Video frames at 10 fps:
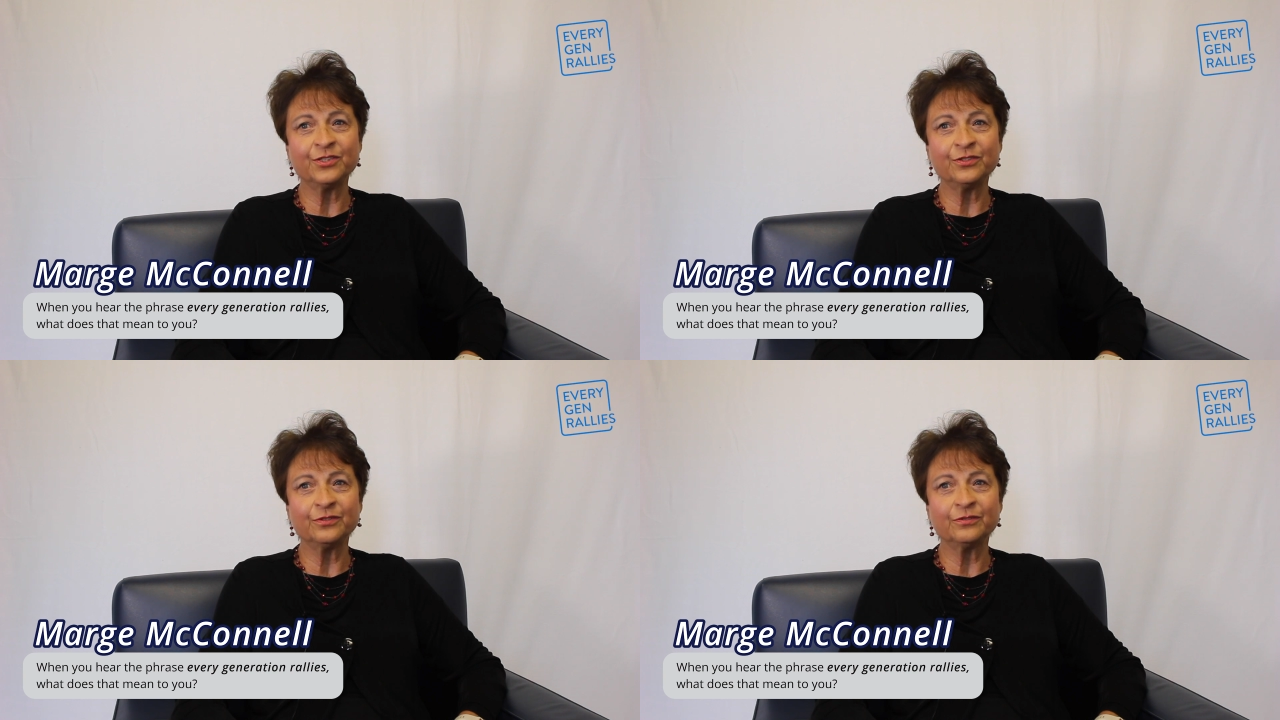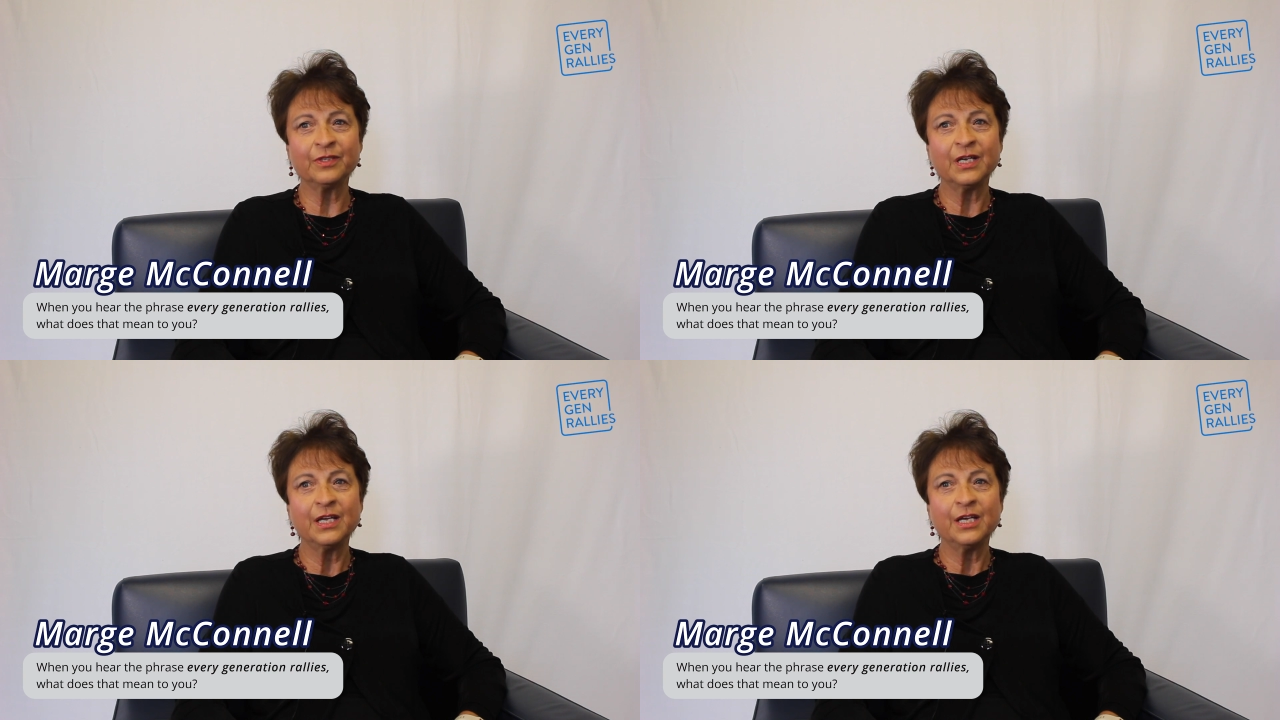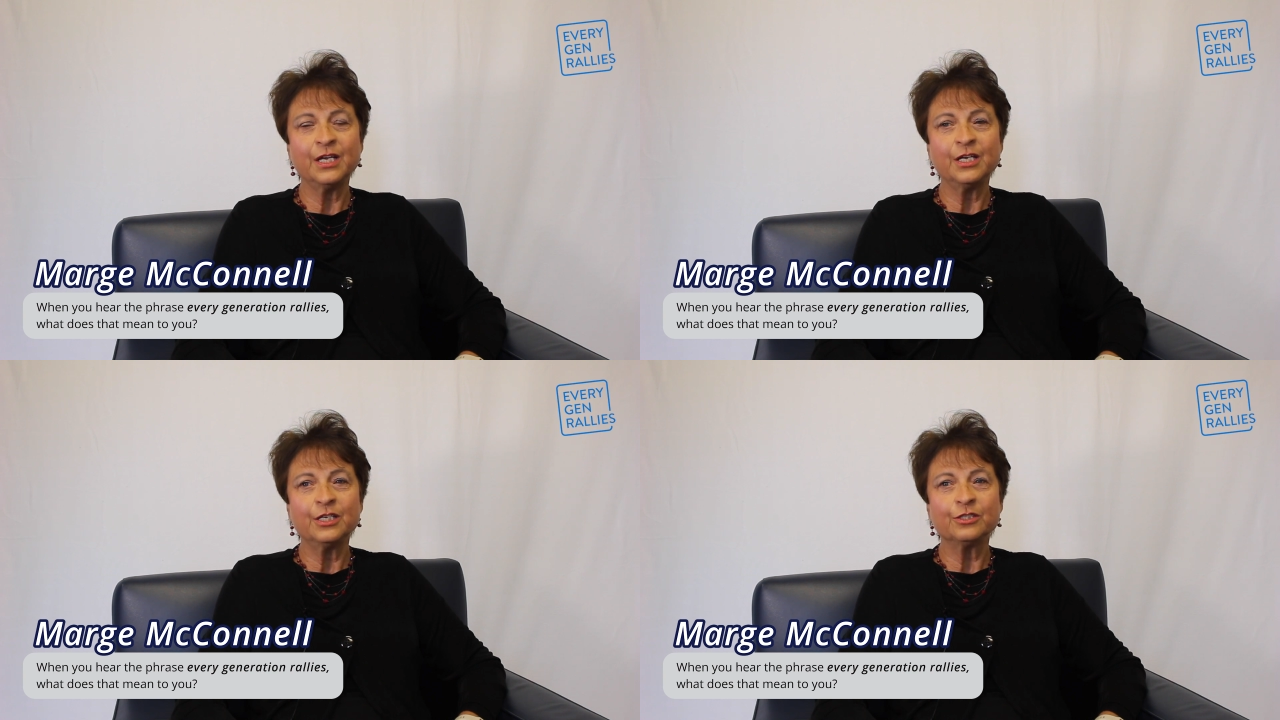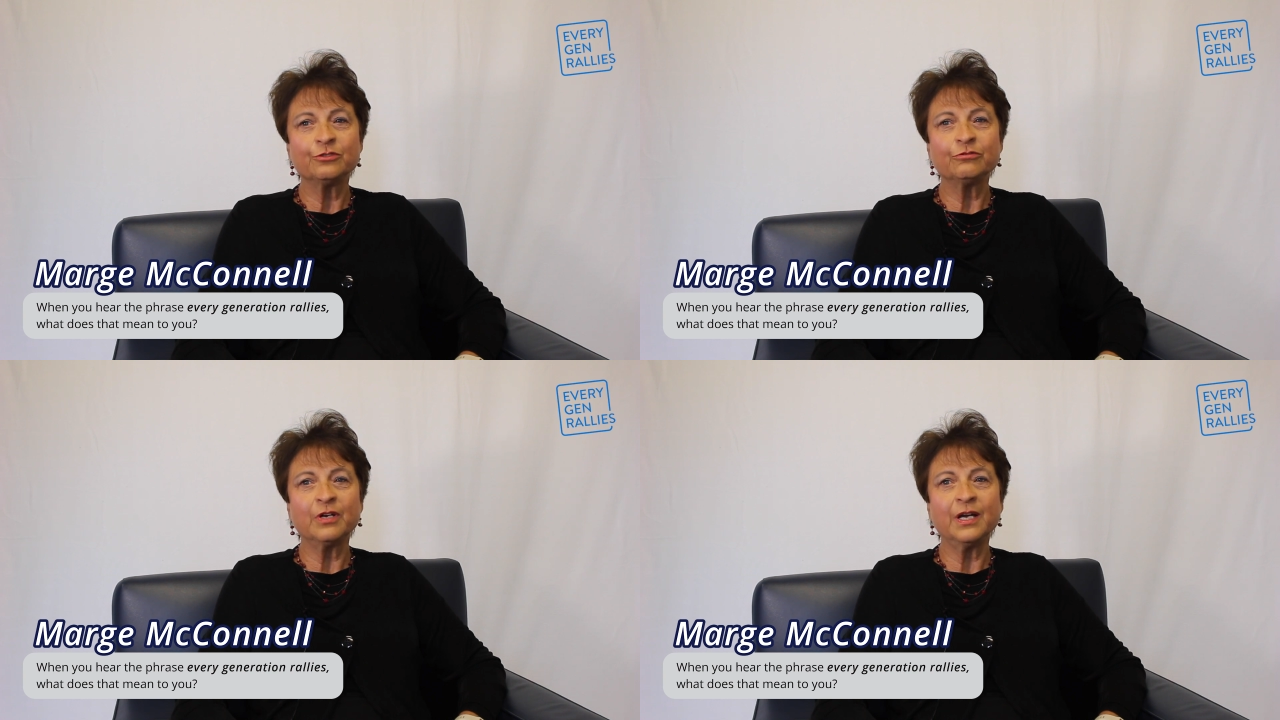to
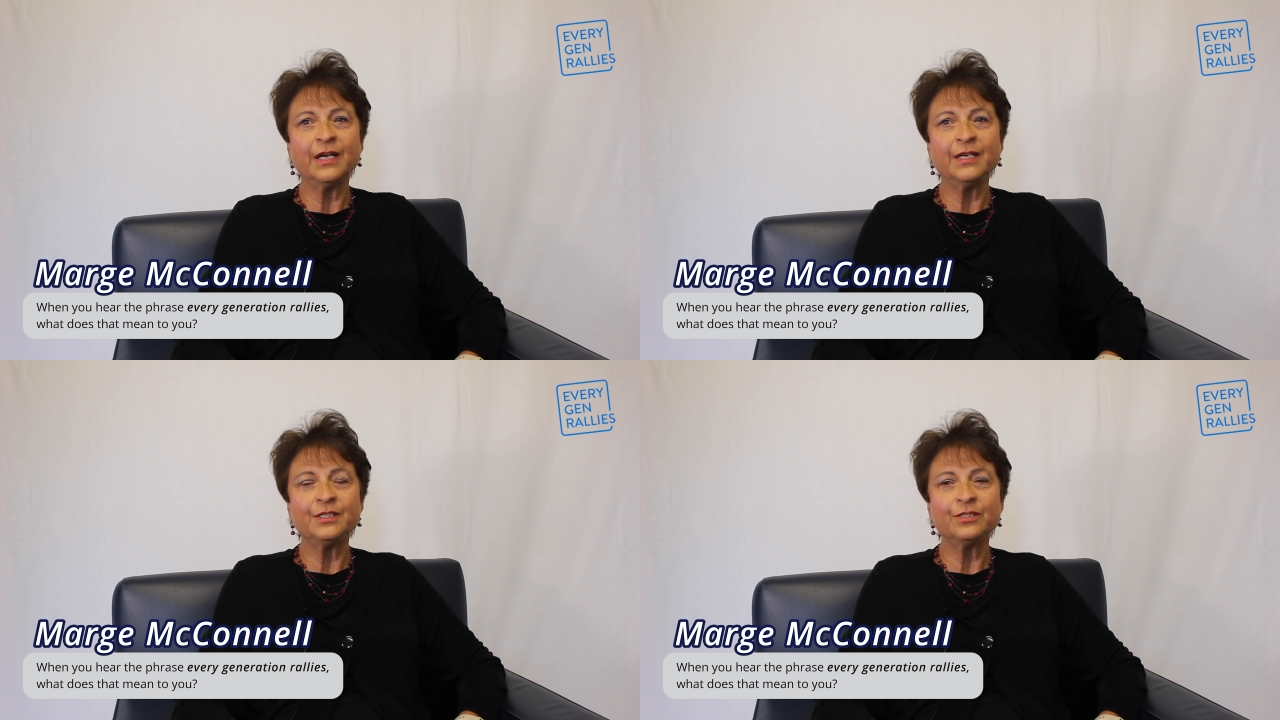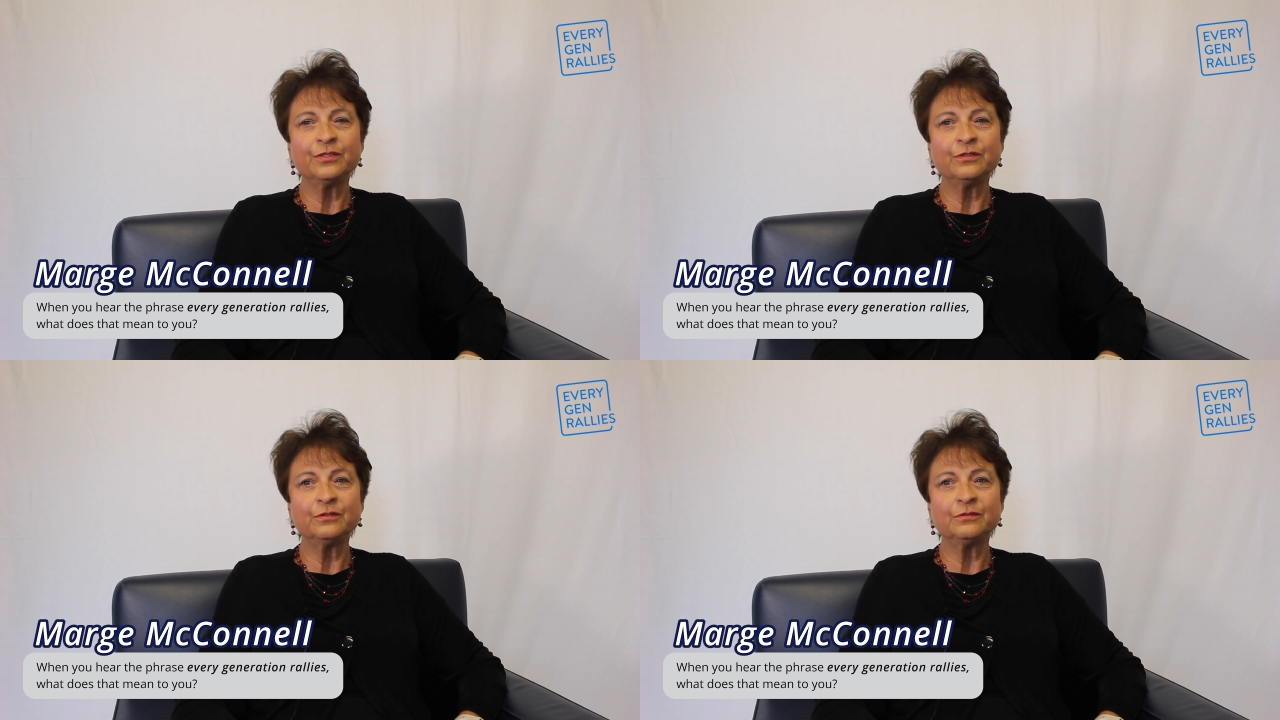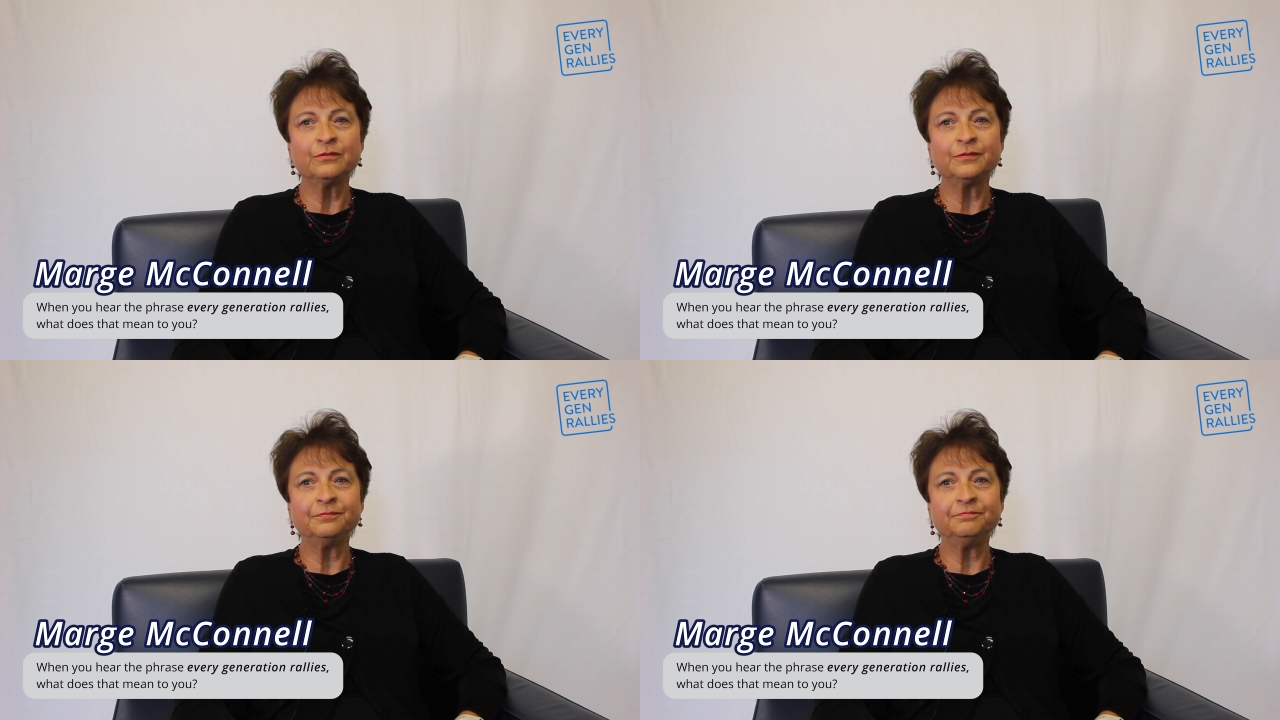try to